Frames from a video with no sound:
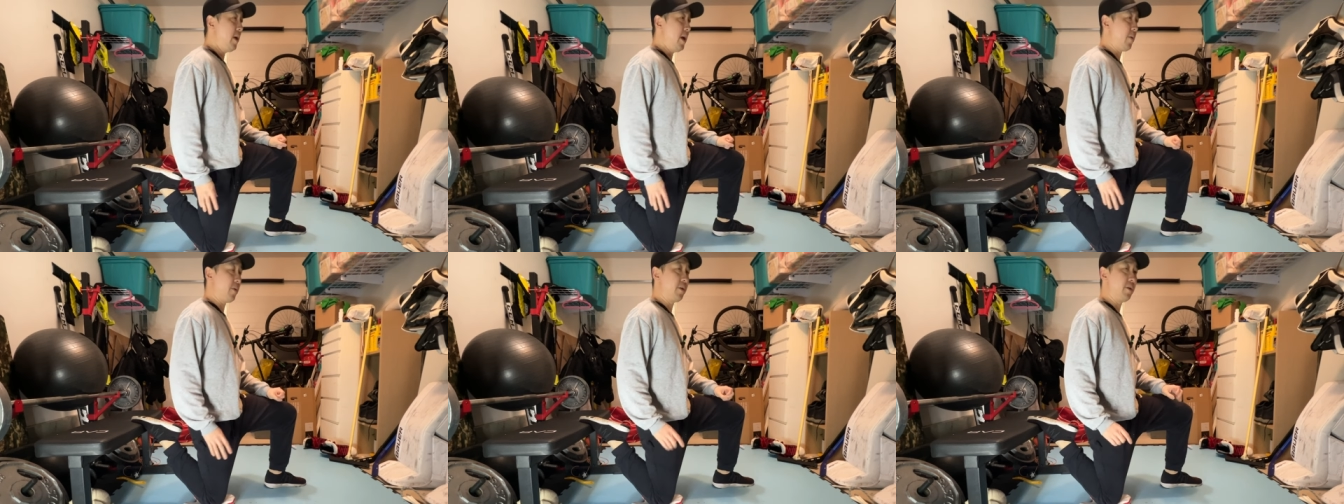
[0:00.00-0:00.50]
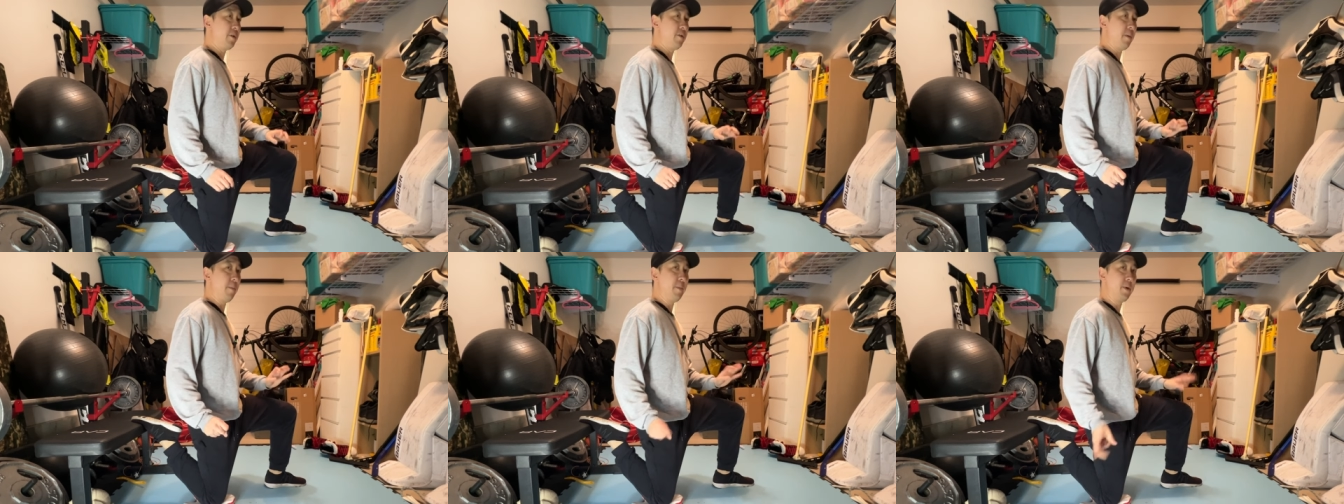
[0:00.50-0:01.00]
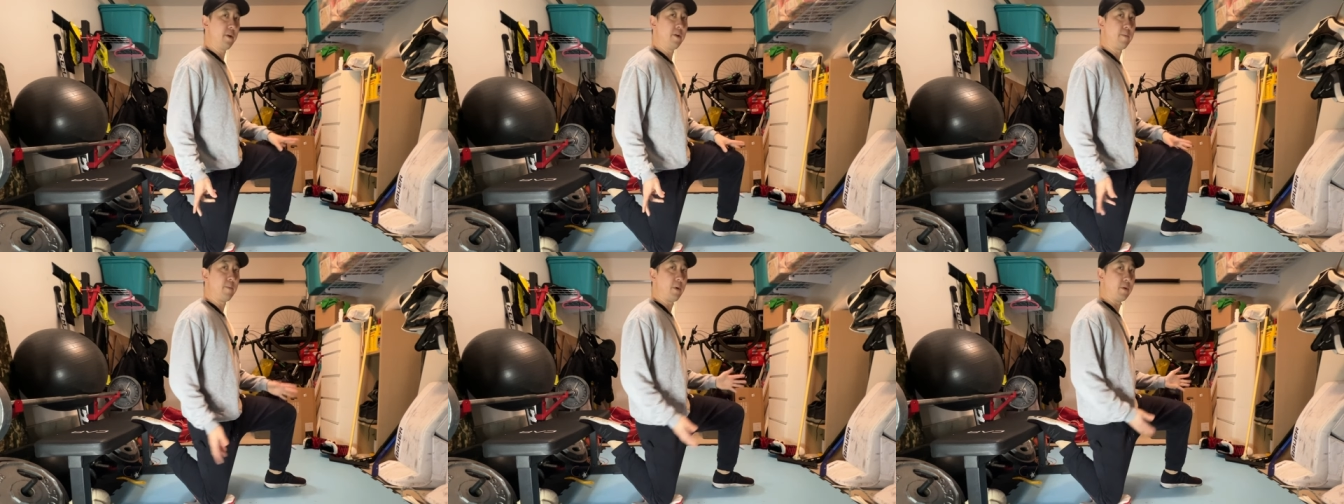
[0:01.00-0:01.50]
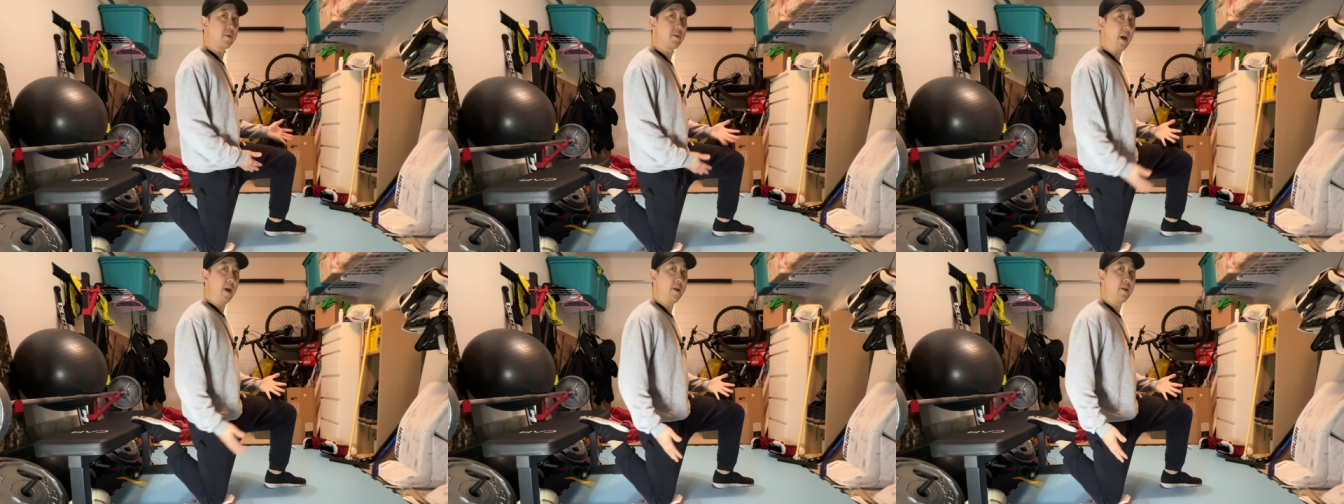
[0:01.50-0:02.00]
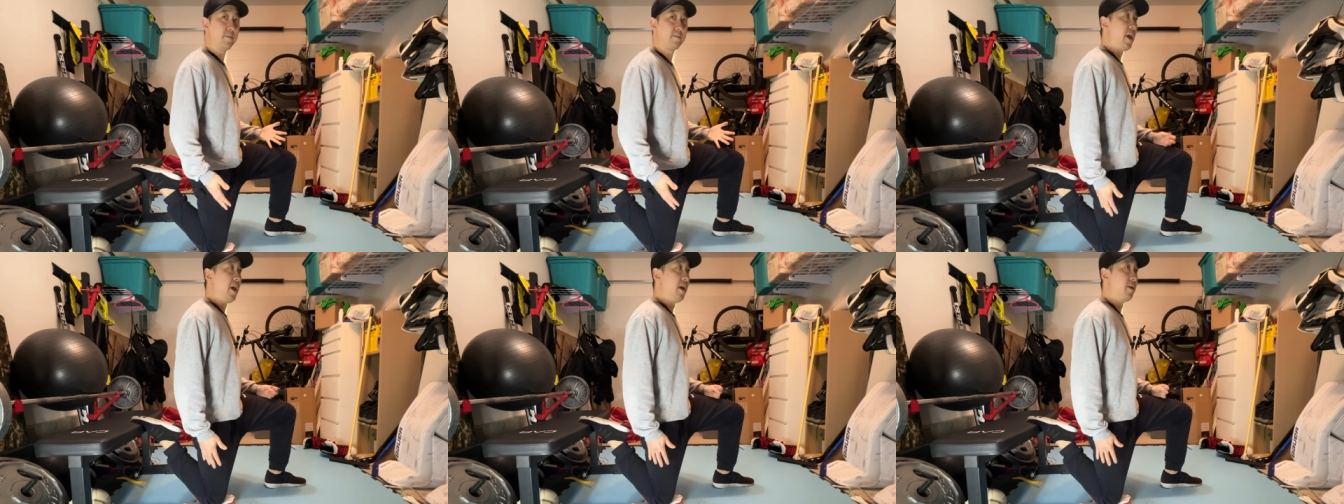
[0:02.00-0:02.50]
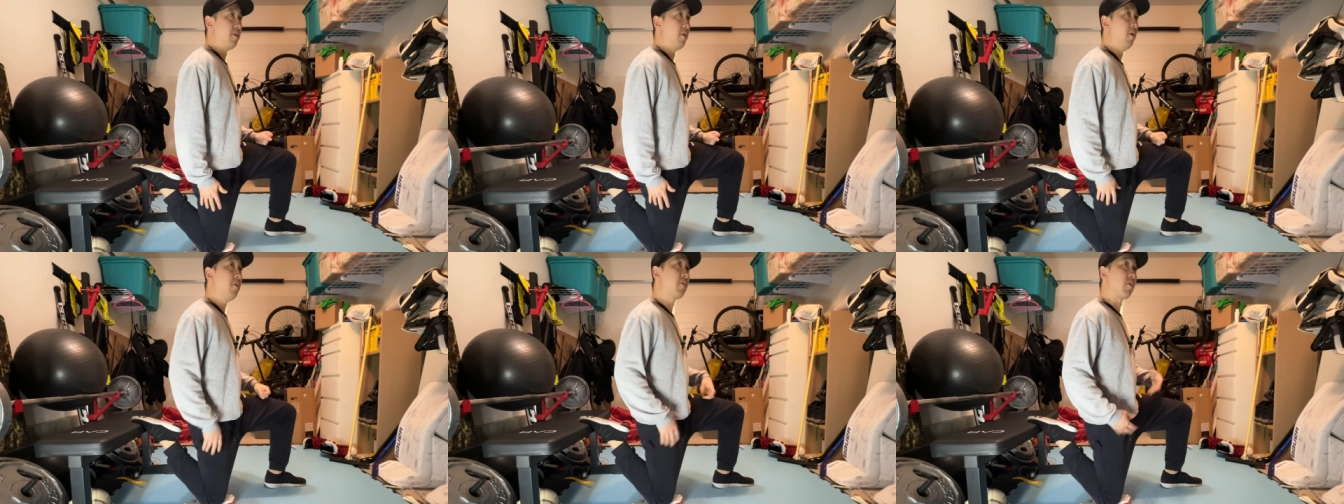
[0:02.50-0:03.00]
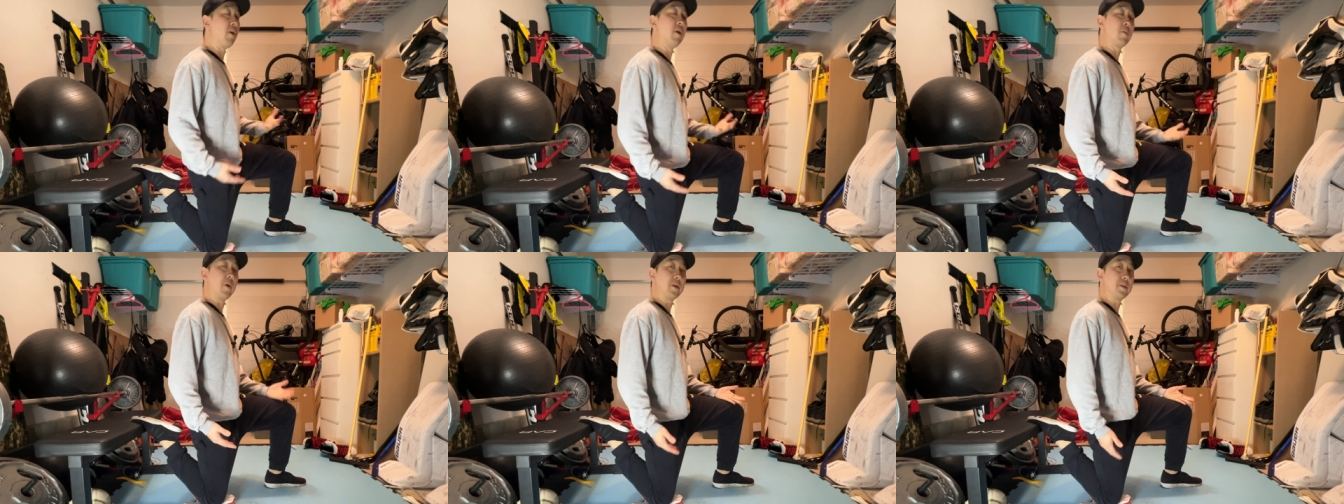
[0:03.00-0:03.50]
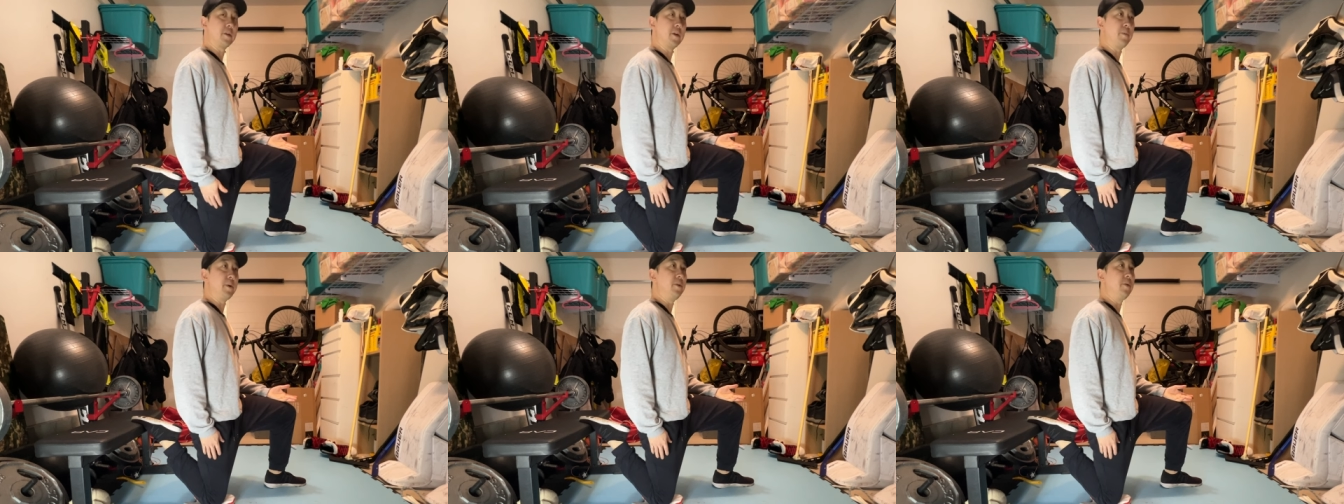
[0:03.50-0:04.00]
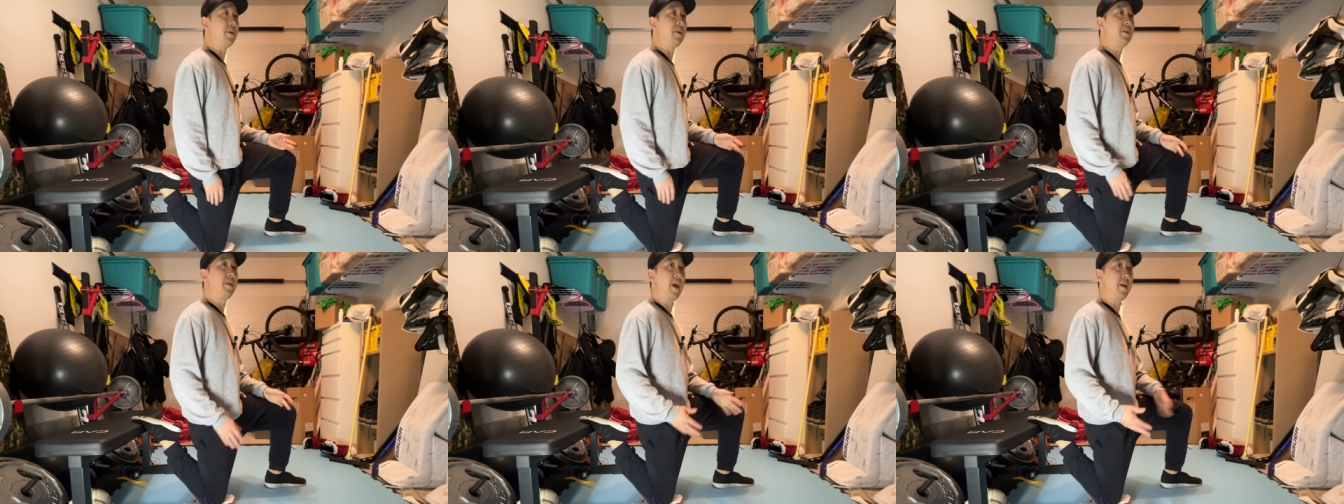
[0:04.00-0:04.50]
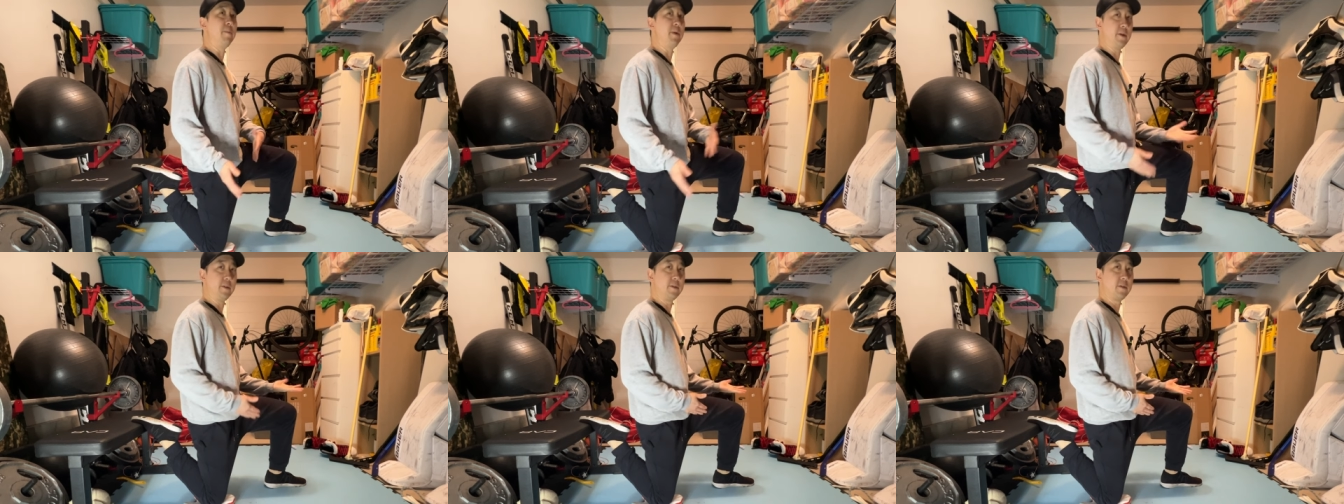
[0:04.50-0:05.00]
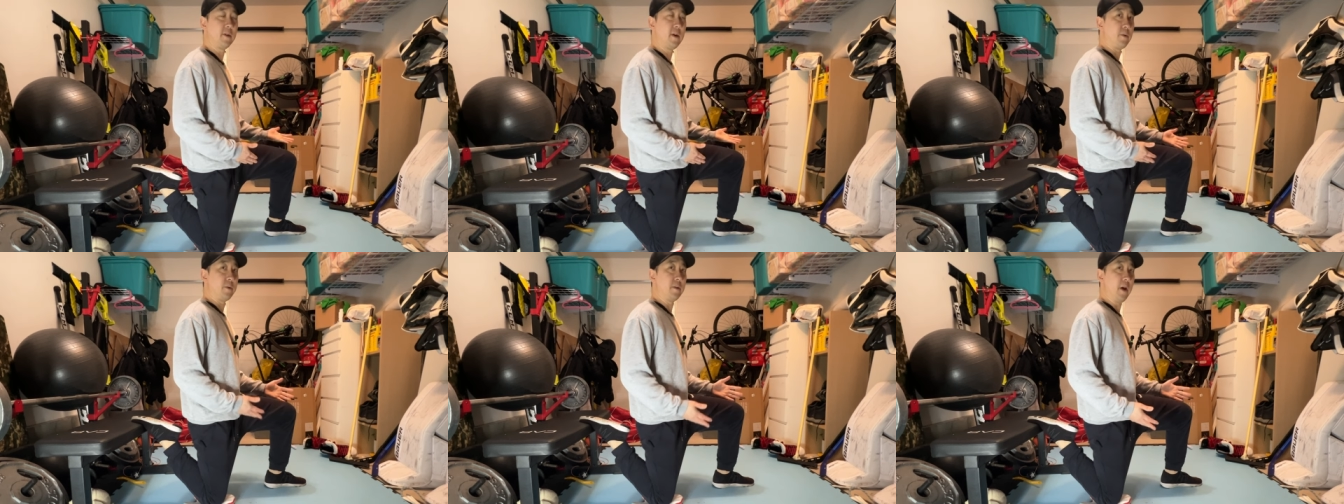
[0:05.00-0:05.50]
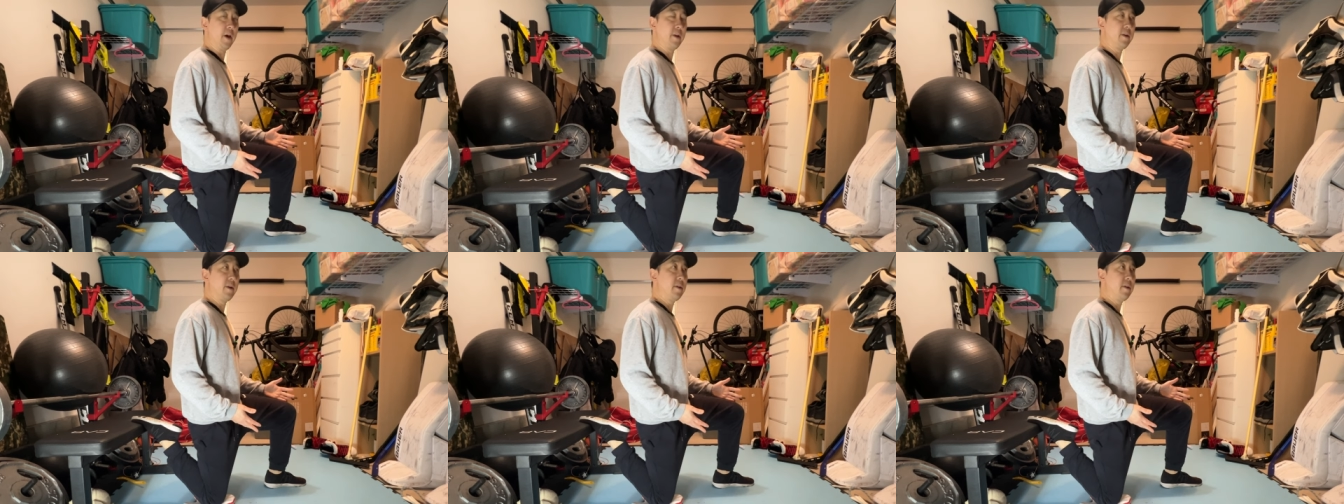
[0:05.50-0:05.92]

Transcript: And we're going to do a minute per side, and overall we're actually going to be doing 10 minutes per side.